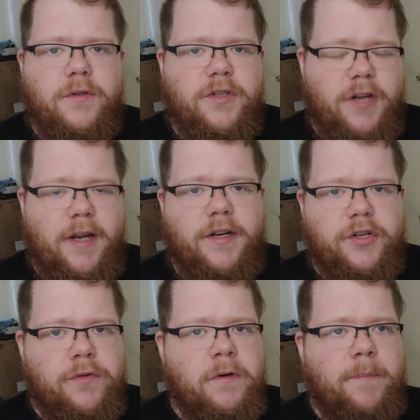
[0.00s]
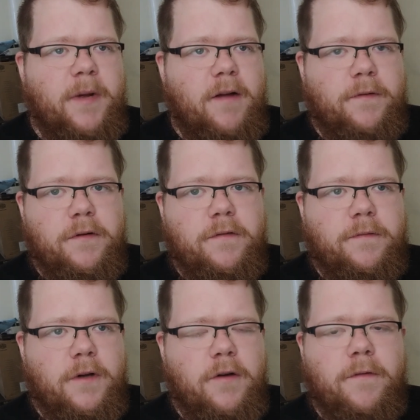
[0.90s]
chicken and shrimp off
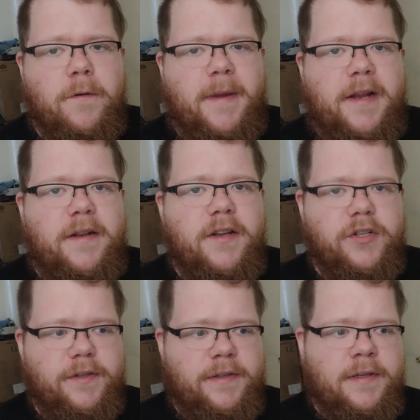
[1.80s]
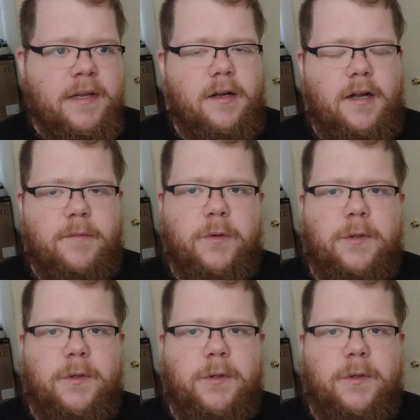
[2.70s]
of over made dishes um,